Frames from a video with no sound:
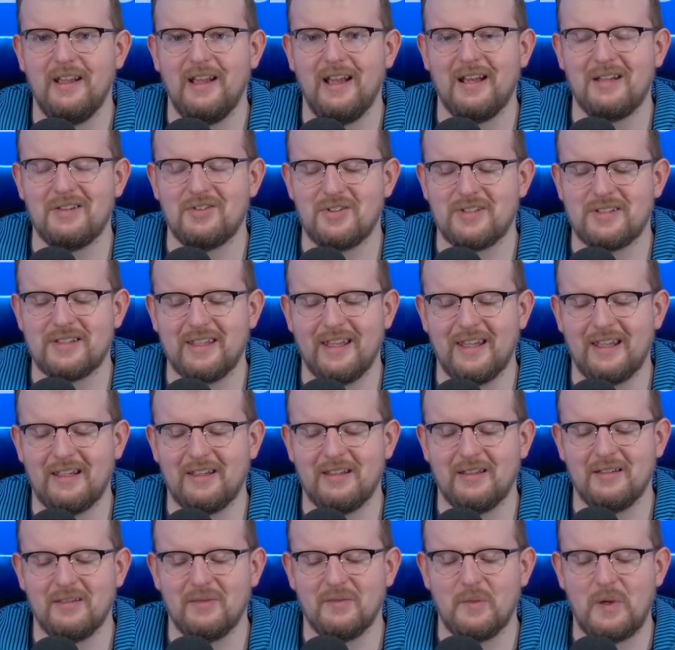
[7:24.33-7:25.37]
And just like
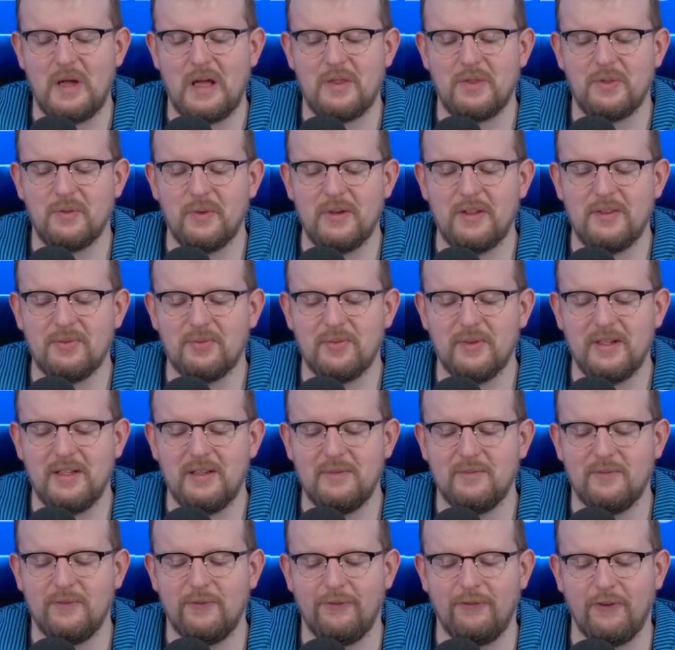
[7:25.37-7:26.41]
a
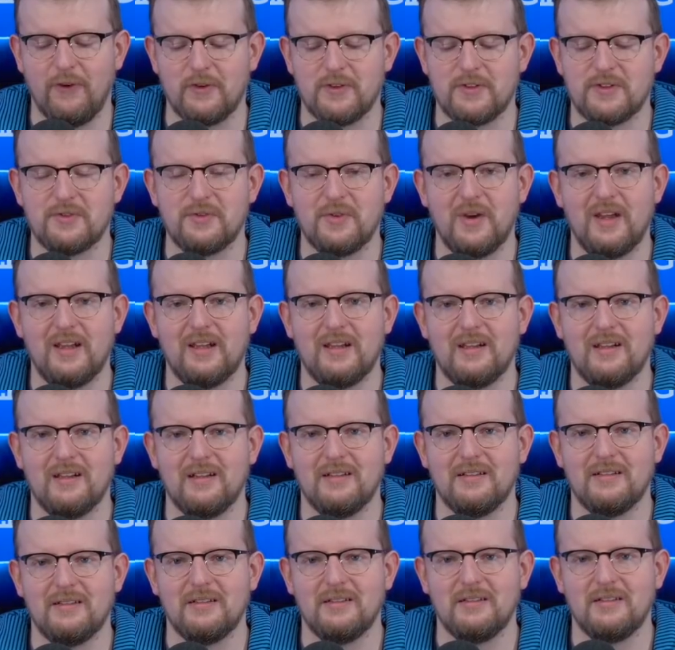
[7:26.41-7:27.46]
3/3 First Strike
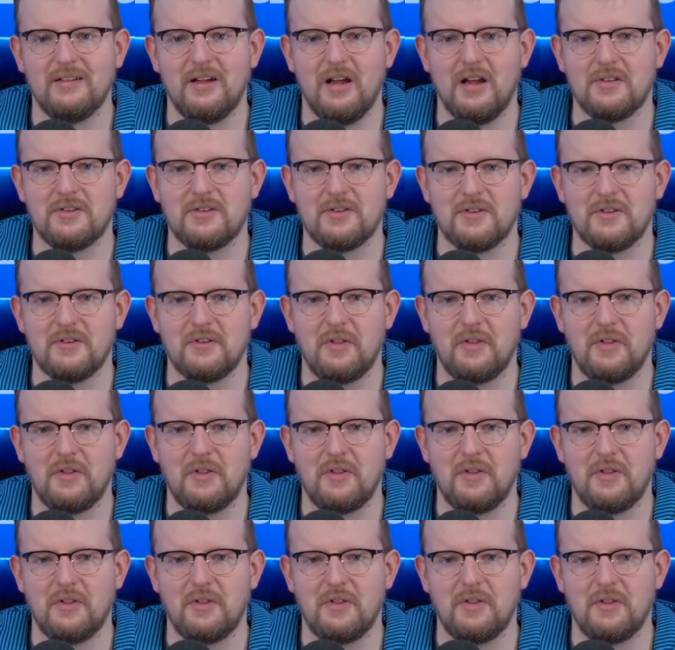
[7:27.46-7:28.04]
on turn